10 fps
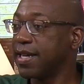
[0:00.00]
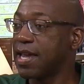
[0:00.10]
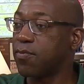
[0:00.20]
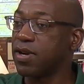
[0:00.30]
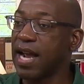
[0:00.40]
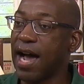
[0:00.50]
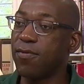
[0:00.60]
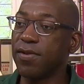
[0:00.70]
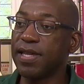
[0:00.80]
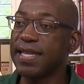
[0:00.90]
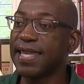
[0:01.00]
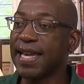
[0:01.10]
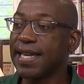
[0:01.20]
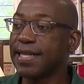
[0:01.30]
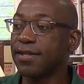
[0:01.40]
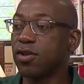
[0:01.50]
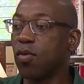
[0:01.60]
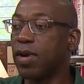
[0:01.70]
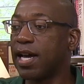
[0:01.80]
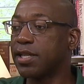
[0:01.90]
and we're not really thinking
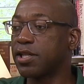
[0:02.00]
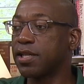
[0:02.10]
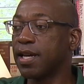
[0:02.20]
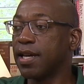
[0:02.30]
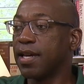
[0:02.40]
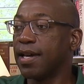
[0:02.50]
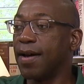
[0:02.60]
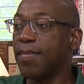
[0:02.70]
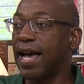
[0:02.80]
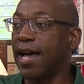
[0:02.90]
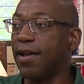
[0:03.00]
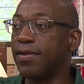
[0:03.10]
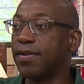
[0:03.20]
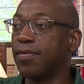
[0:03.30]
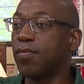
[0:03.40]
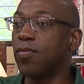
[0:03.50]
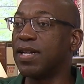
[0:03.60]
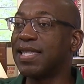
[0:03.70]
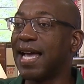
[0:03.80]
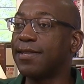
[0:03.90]
so much about
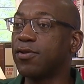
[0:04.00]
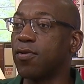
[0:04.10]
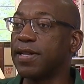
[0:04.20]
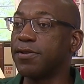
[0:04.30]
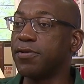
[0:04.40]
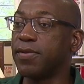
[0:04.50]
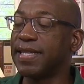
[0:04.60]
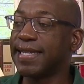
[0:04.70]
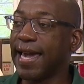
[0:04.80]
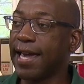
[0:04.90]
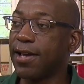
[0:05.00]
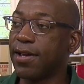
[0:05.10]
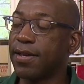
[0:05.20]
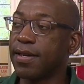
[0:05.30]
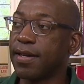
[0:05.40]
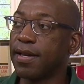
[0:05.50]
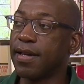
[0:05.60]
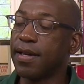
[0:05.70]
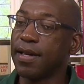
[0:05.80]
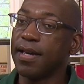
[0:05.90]
what that's going to entail,
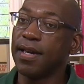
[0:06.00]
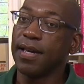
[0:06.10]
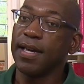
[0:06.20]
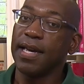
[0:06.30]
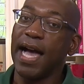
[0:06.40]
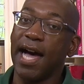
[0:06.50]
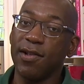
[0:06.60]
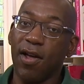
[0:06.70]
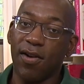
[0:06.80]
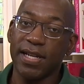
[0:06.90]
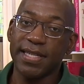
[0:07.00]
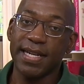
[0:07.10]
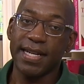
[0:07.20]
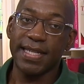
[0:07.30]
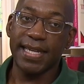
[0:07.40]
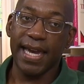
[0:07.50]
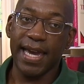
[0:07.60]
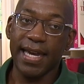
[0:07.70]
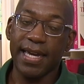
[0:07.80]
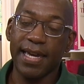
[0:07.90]
how long it's going to
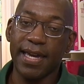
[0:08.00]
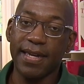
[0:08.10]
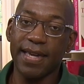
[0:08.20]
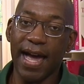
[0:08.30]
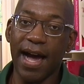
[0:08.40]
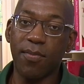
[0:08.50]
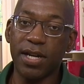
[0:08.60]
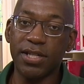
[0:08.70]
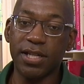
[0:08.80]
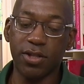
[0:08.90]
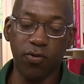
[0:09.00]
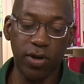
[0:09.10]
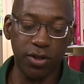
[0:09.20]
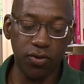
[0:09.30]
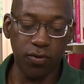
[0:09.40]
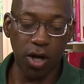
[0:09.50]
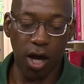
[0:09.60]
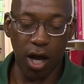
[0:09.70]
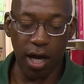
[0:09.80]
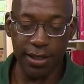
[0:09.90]
take, how much it's going to
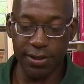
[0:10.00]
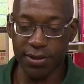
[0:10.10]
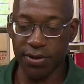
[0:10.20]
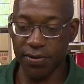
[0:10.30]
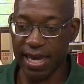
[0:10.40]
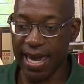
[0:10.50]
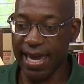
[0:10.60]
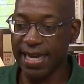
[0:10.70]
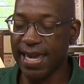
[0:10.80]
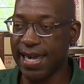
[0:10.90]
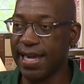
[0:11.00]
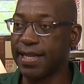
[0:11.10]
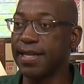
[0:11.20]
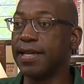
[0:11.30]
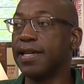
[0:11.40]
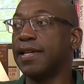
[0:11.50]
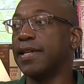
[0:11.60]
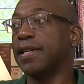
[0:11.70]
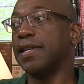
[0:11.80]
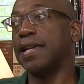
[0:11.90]
cost, okay? And
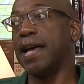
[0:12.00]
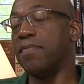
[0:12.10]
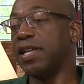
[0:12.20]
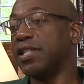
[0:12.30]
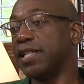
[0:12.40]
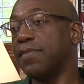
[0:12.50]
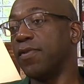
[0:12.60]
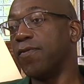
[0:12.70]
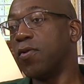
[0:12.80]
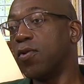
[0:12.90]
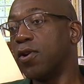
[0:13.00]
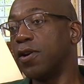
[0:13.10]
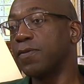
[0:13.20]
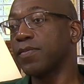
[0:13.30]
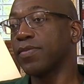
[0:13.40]
I mentioned it before,